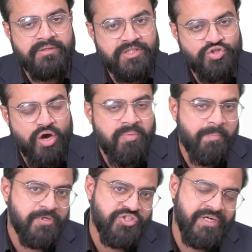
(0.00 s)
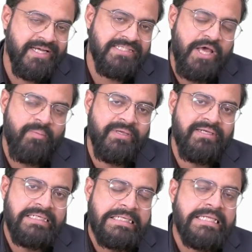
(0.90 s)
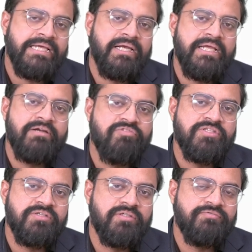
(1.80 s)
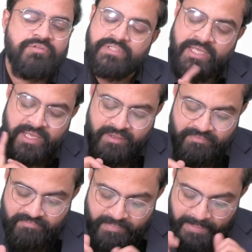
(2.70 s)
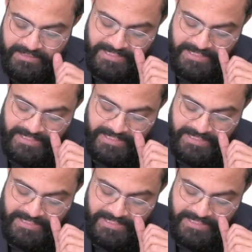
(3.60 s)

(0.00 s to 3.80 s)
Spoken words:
the job opportunities have been clearly reserved for the women.